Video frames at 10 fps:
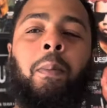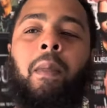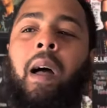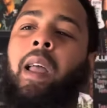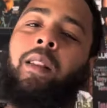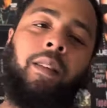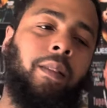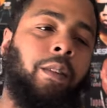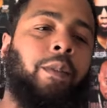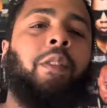I had to
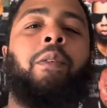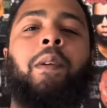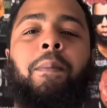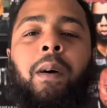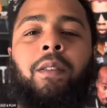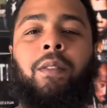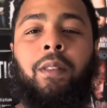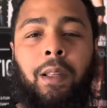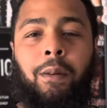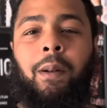sit for 3 months, you
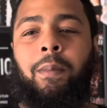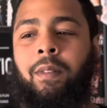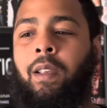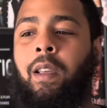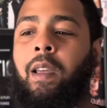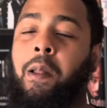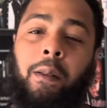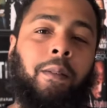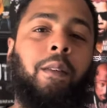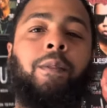dig what I'm saying? Had
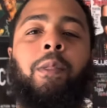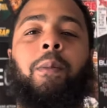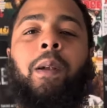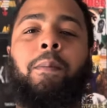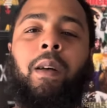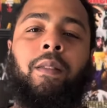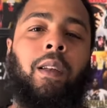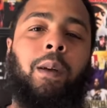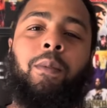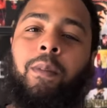to sit for 3 months
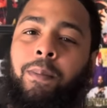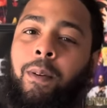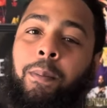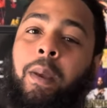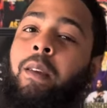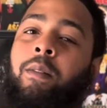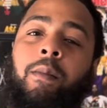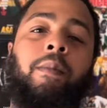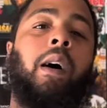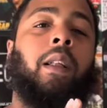like it was a
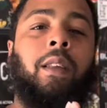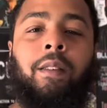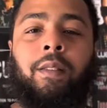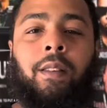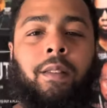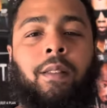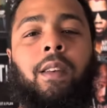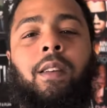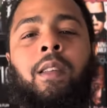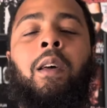probation violation or
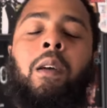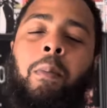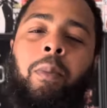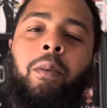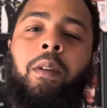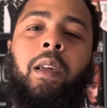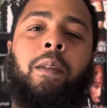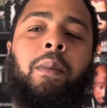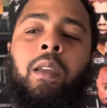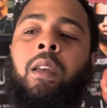something. You dig
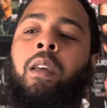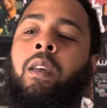me?